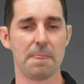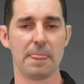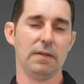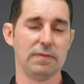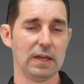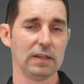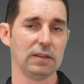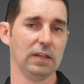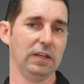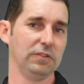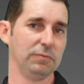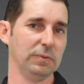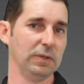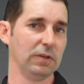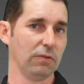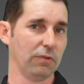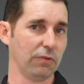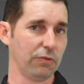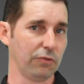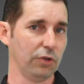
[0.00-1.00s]
And that leads me
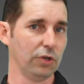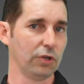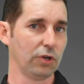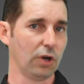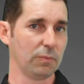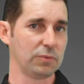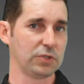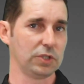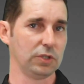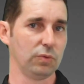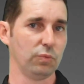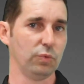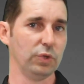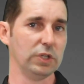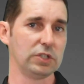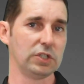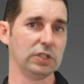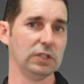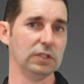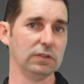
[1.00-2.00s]
to the third option
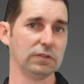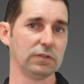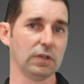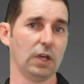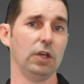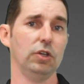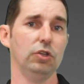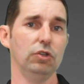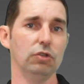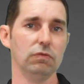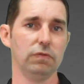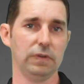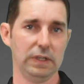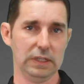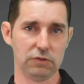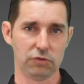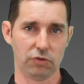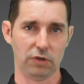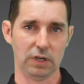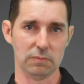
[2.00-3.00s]
which is a
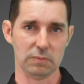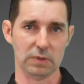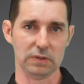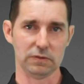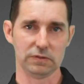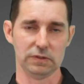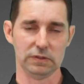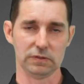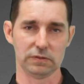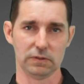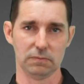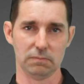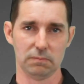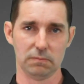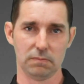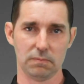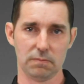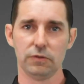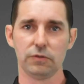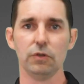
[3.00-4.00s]
UV treatment system.
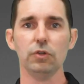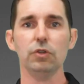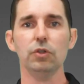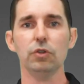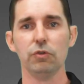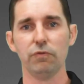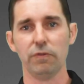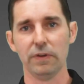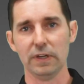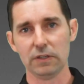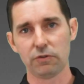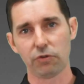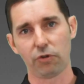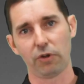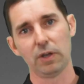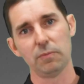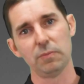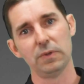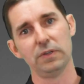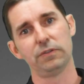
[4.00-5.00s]
So UV
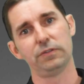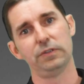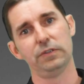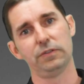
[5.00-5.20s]
treatment